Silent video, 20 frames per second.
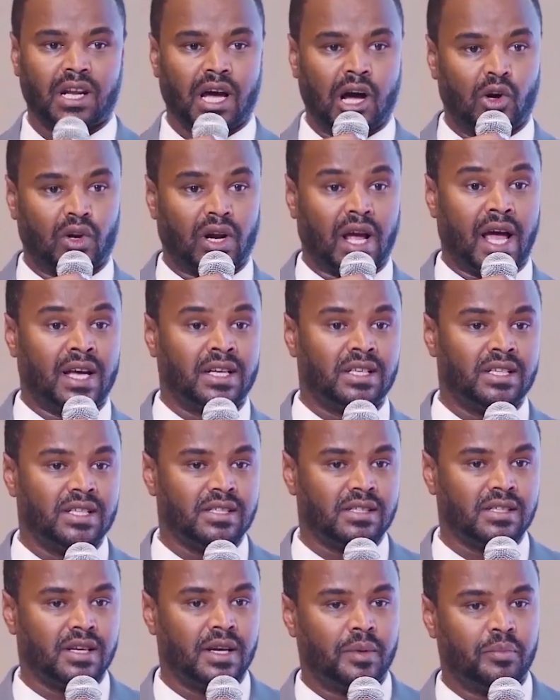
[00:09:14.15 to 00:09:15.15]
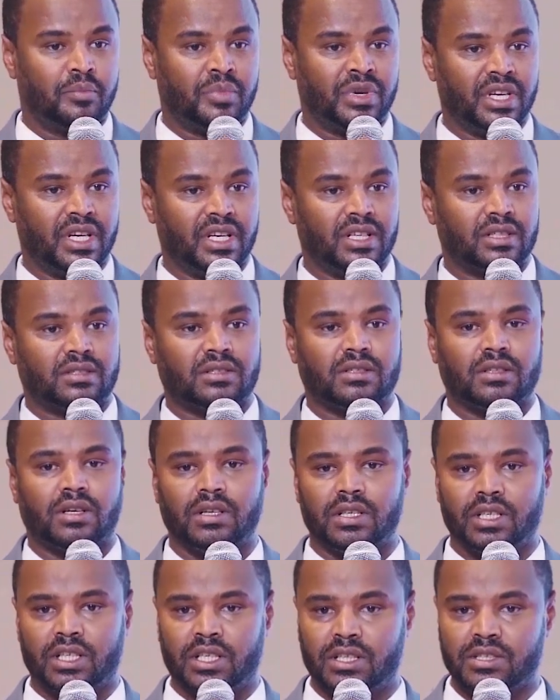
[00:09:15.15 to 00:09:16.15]
our Andes, be it
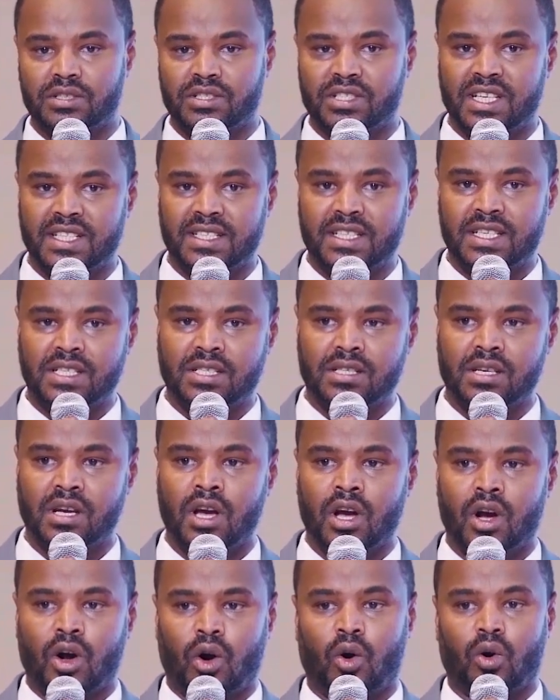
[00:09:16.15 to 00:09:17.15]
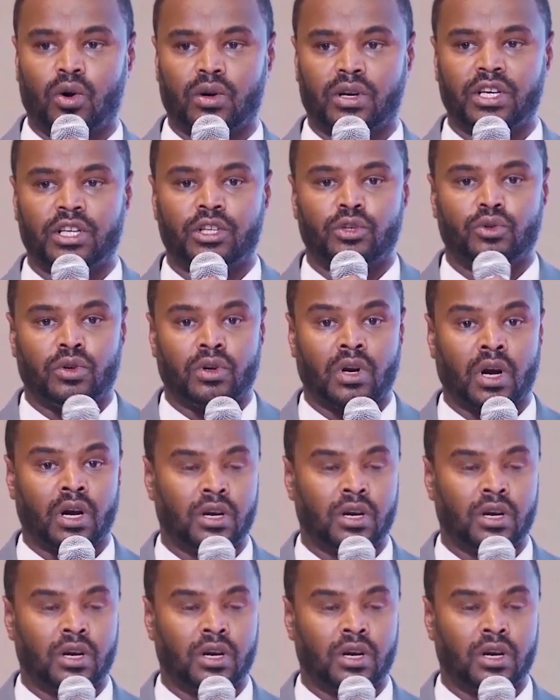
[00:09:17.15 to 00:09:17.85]
in cities or in